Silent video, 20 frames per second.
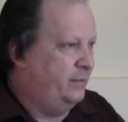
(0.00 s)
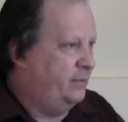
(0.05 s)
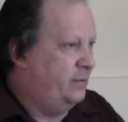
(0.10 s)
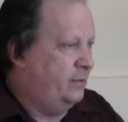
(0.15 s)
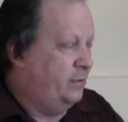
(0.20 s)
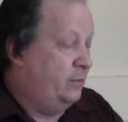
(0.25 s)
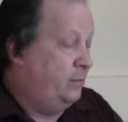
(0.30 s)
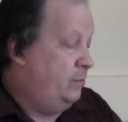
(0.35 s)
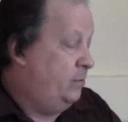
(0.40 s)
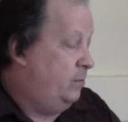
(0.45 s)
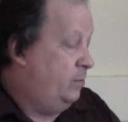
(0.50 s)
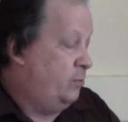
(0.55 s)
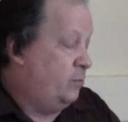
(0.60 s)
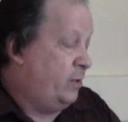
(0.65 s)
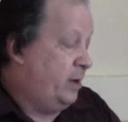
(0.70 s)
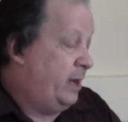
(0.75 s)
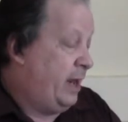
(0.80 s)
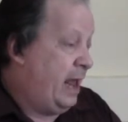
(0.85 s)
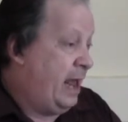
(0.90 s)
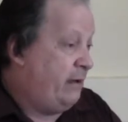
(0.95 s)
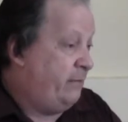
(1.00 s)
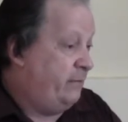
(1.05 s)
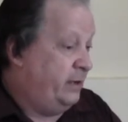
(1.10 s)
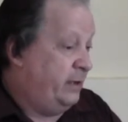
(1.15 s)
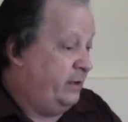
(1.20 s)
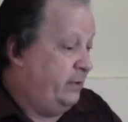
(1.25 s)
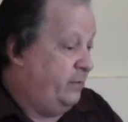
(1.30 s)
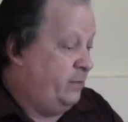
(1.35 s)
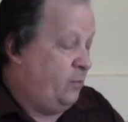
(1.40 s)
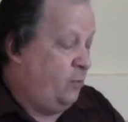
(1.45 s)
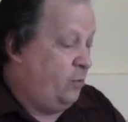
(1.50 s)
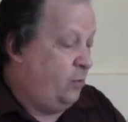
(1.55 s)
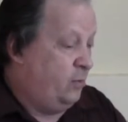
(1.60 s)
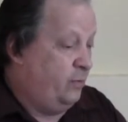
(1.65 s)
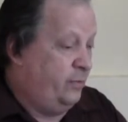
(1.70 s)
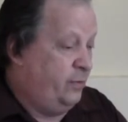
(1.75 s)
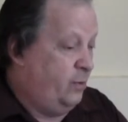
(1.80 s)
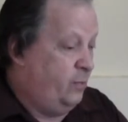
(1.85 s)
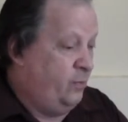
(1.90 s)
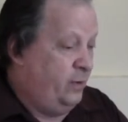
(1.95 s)
the reality of the
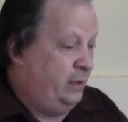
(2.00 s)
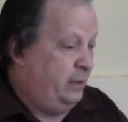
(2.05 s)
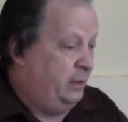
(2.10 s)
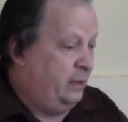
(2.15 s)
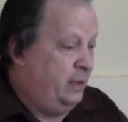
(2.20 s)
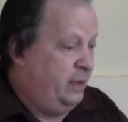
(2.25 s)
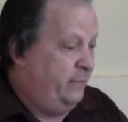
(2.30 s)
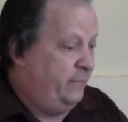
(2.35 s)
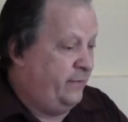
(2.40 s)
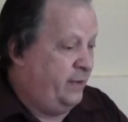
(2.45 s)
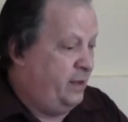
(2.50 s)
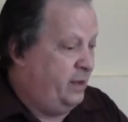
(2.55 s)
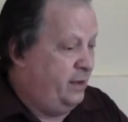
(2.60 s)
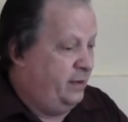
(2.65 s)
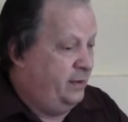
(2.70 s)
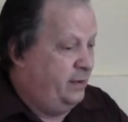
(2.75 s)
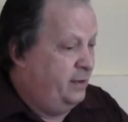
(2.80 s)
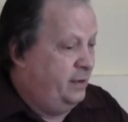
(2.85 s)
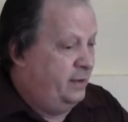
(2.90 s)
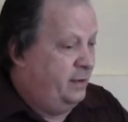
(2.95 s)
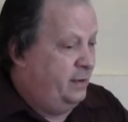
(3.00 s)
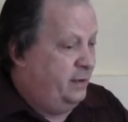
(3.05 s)
world that we live in